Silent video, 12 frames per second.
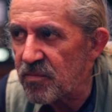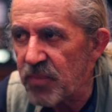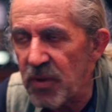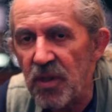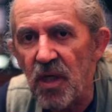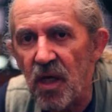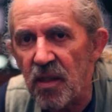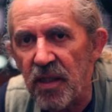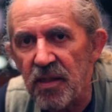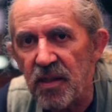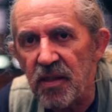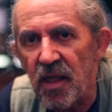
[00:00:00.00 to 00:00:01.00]
pretty young,
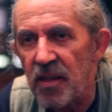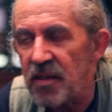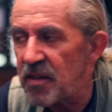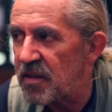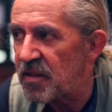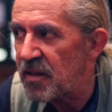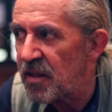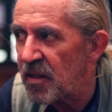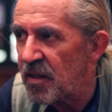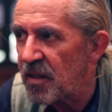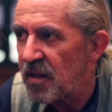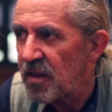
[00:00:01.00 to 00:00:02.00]
18, 19,
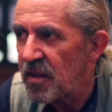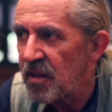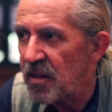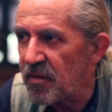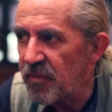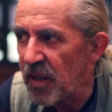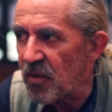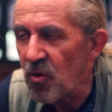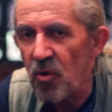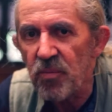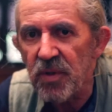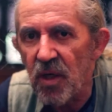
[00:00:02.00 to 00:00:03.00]
in my
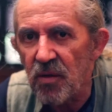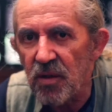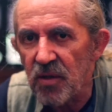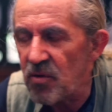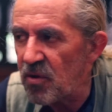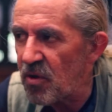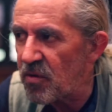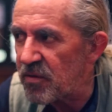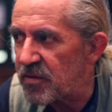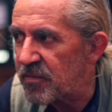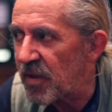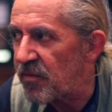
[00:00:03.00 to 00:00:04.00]
hometown in
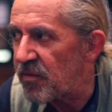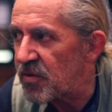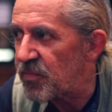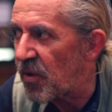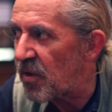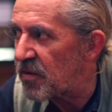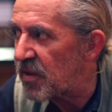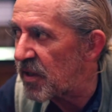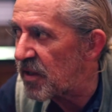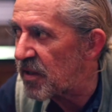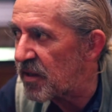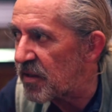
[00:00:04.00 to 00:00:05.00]
Cologne. I was born
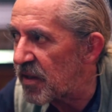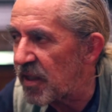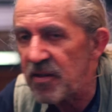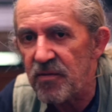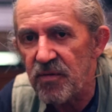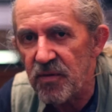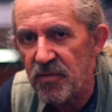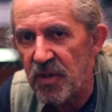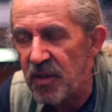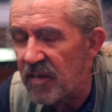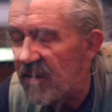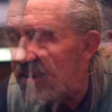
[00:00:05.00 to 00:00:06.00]
there in 1950,
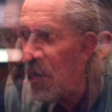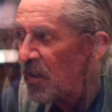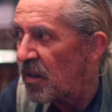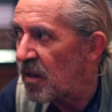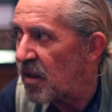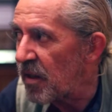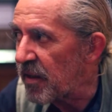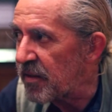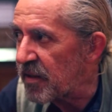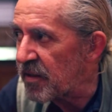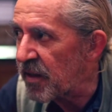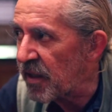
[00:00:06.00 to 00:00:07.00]
and
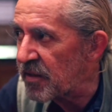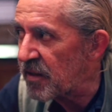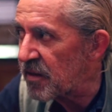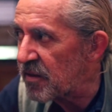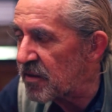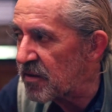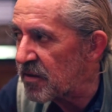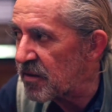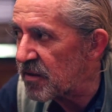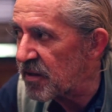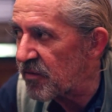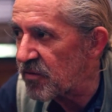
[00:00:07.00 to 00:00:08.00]
in
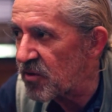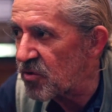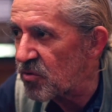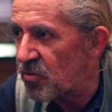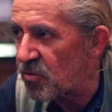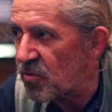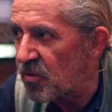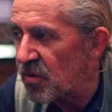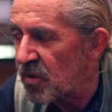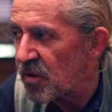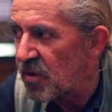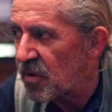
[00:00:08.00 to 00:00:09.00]
1972,
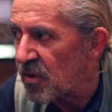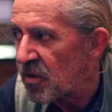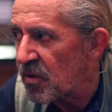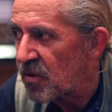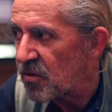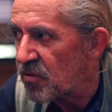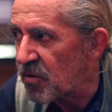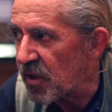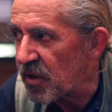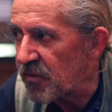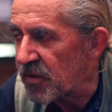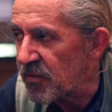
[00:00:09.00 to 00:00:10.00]
together
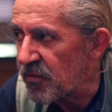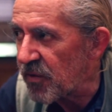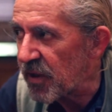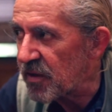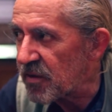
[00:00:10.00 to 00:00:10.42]
with a friend,